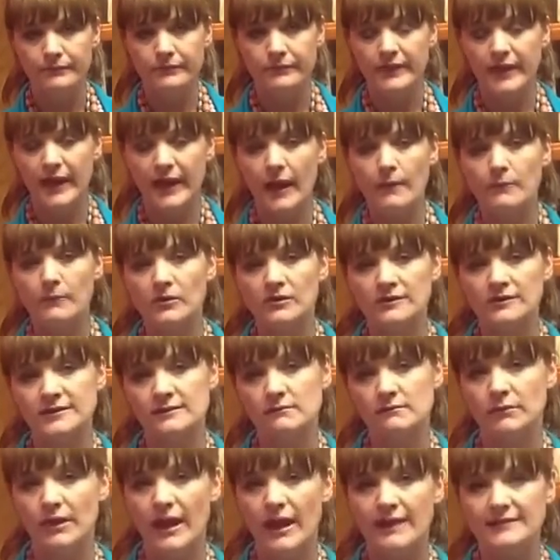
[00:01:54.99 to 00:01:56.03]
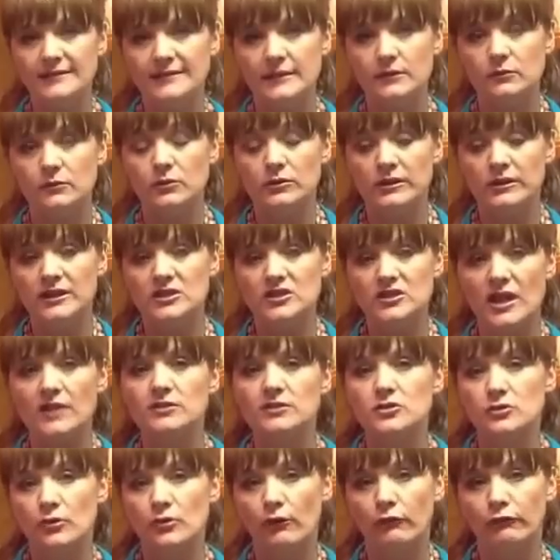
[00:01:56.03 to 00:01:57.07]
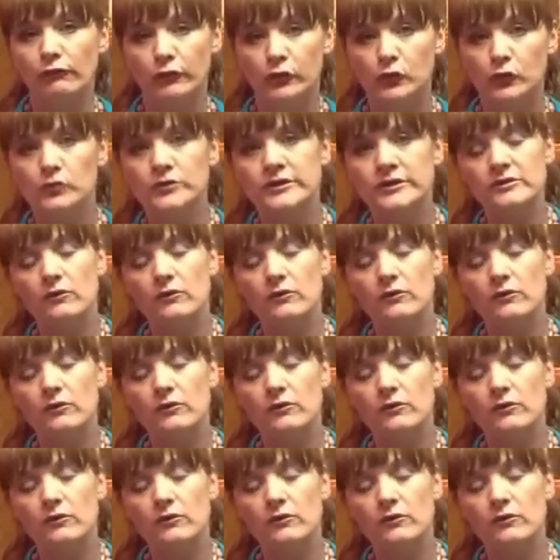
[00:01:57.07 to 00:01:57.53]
The chemicals in plastic will leach onto our food.